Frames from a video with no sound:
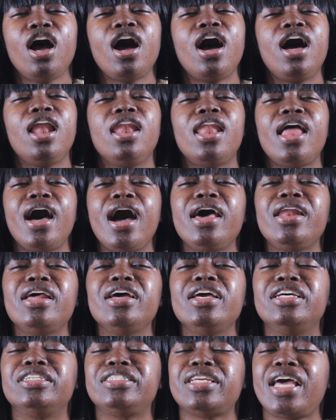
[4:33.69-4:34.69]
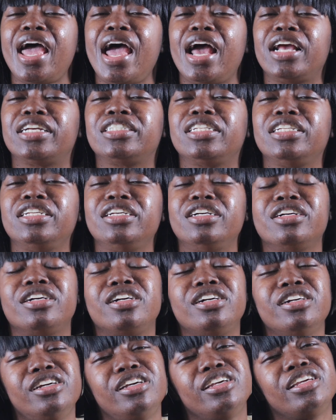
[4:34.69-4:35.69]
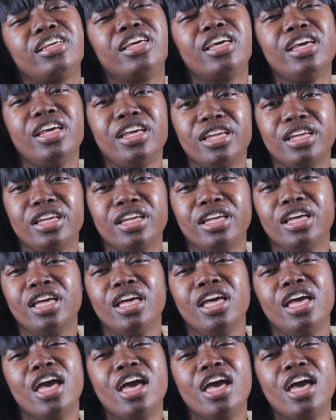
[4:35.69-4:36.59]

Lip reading: Alana is actually a good kid.